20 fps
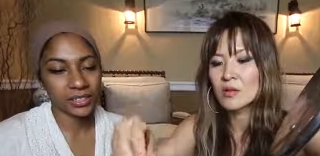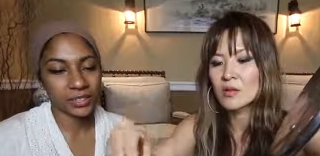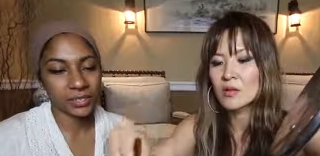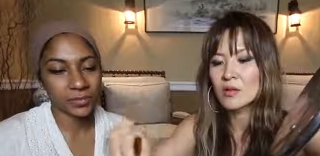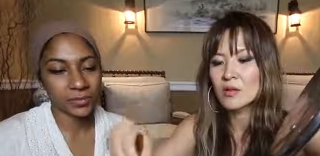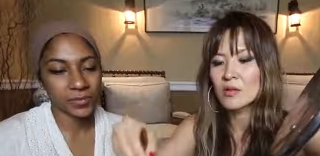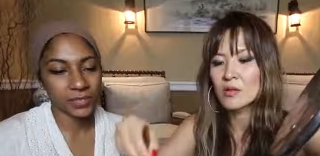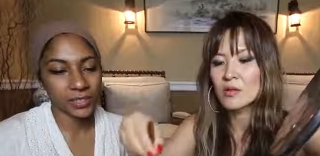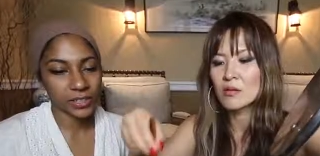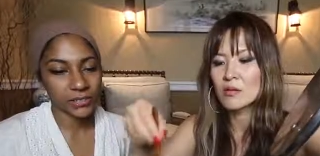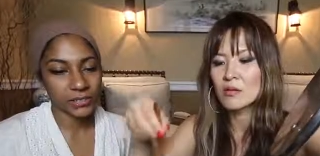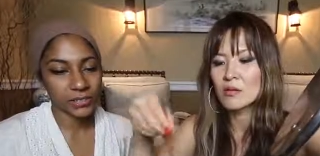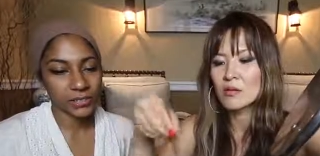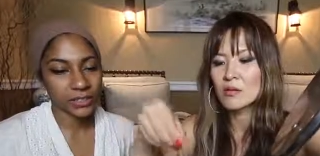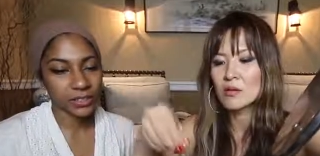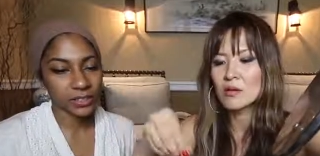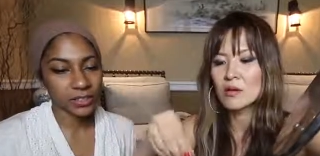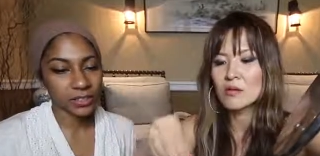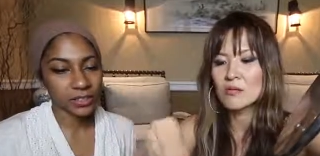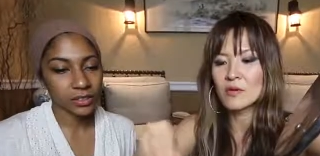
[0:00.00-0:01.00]
Speaker 1: get some flavor.
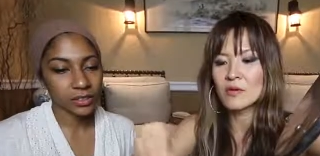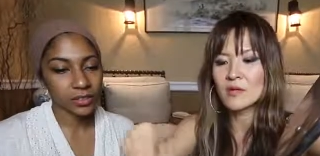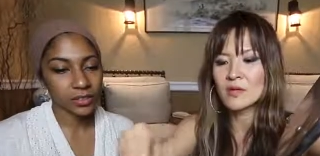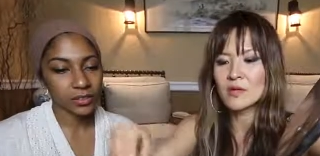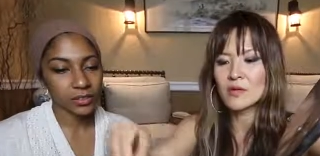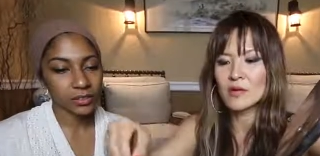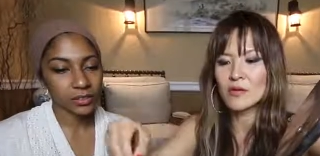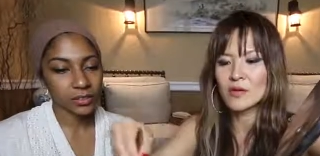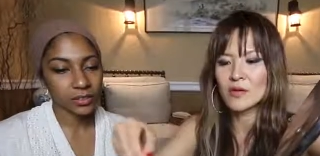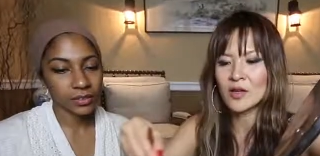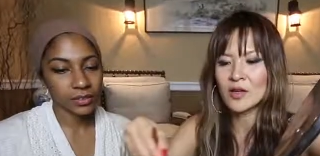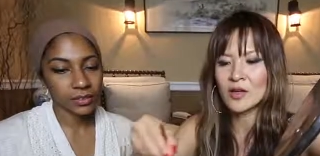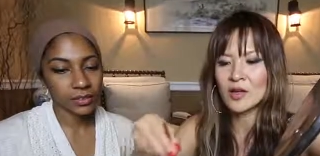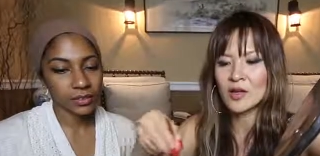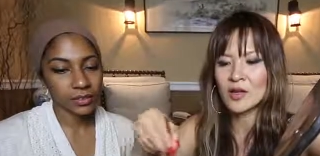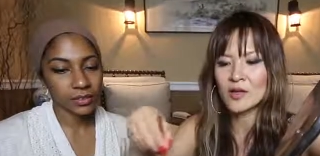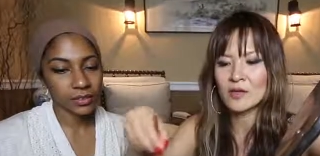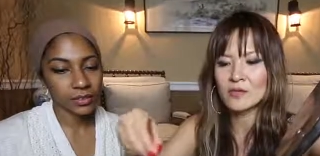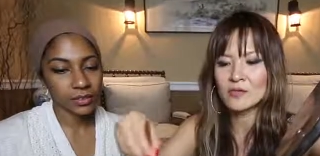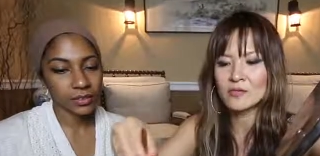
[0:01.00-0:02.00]
Oh, really? Okay.
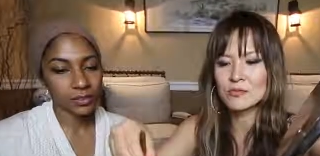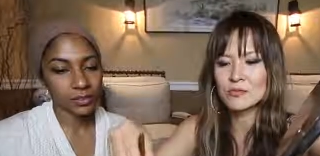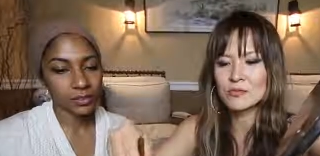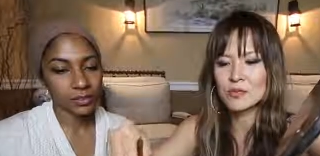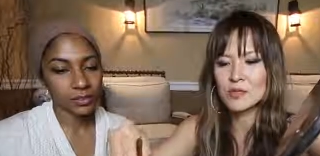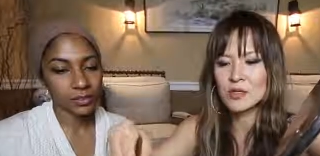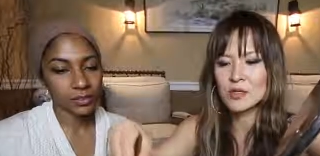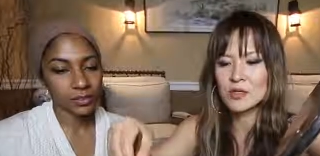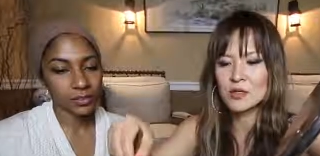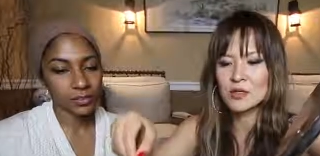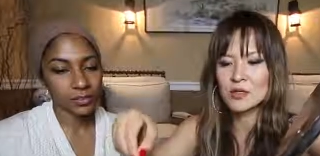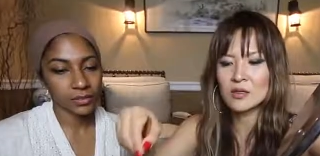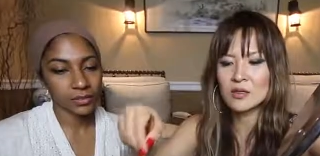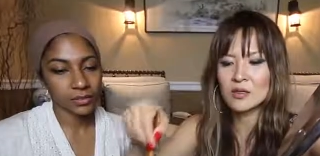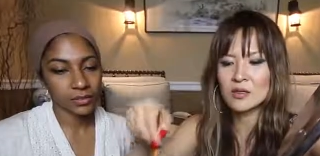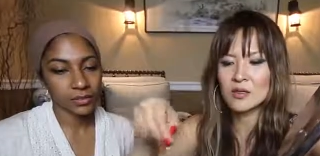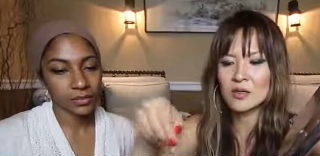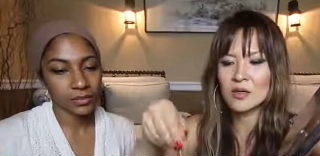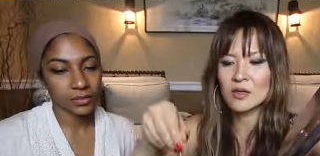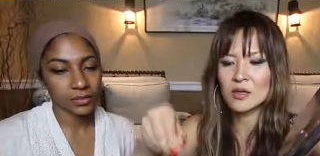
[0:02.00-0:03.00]
Oh my
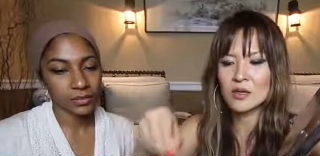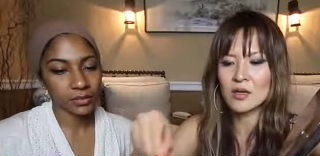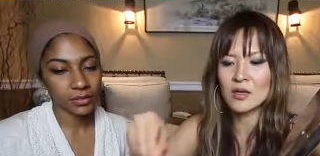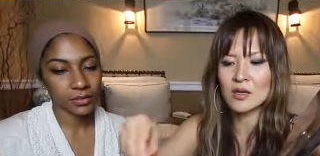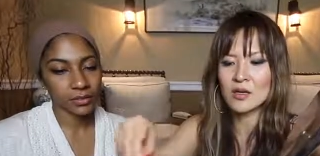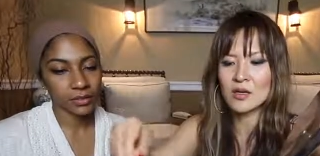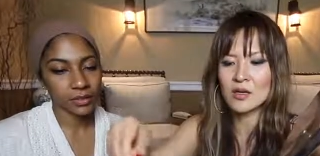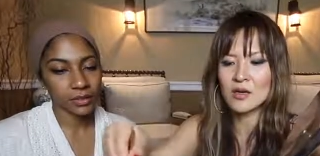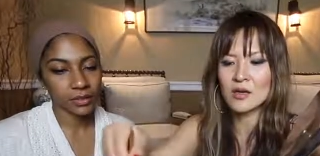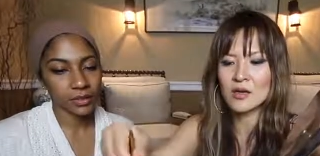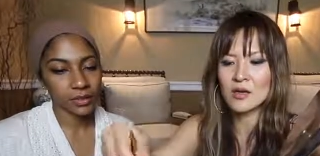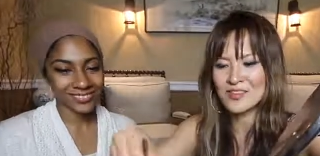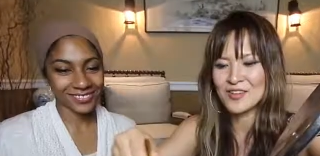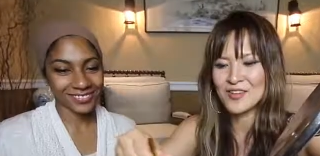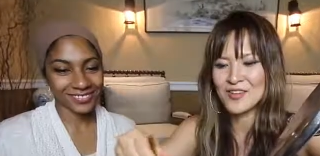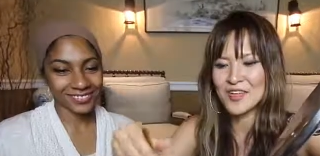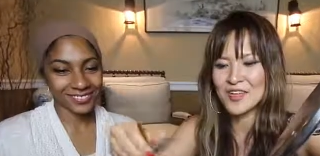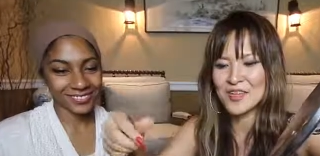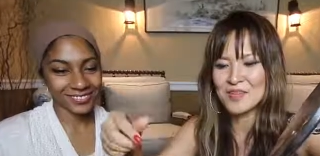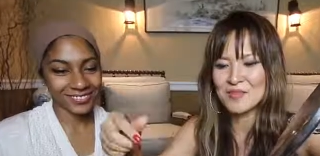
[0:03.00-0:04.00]
god. Do you
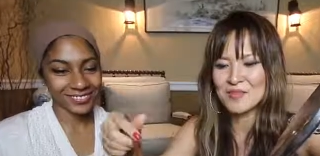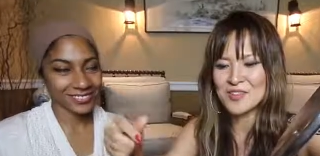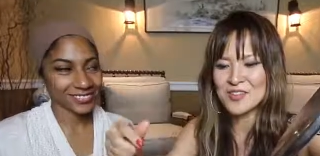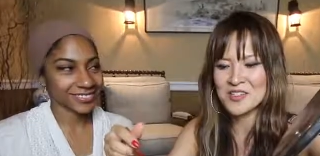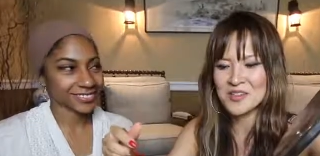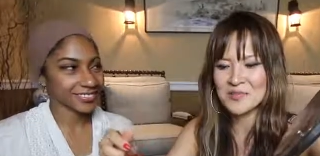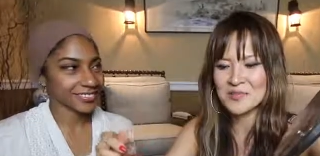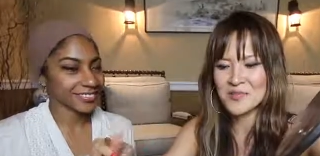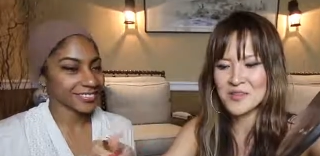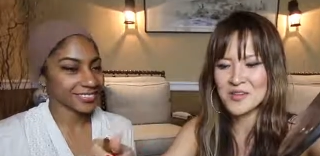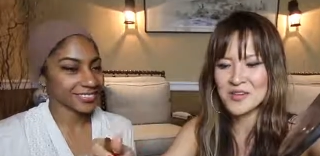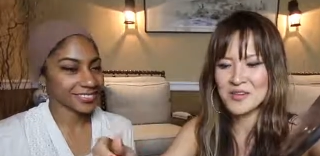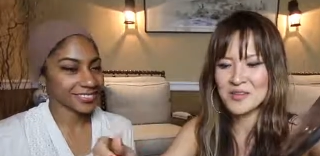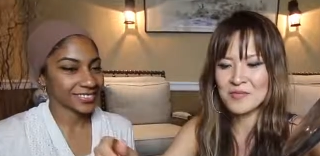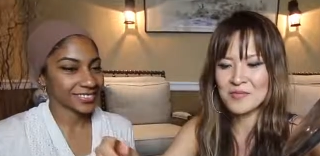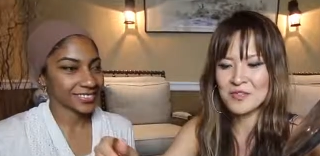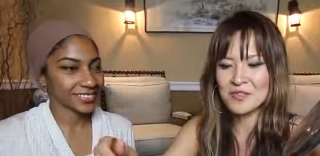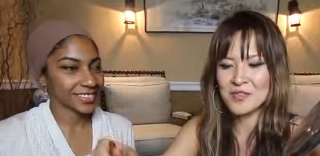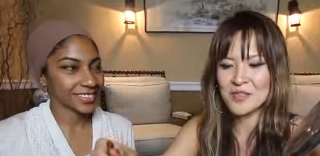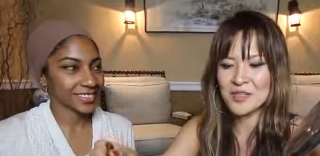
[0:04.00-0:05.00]
like kimchi, Maria?
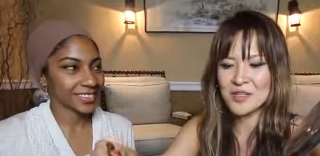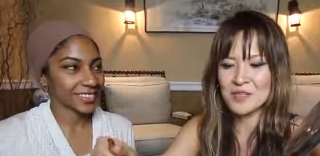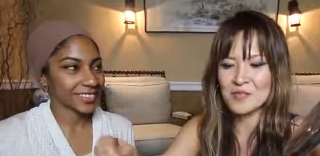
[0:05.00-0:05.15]
Do you eat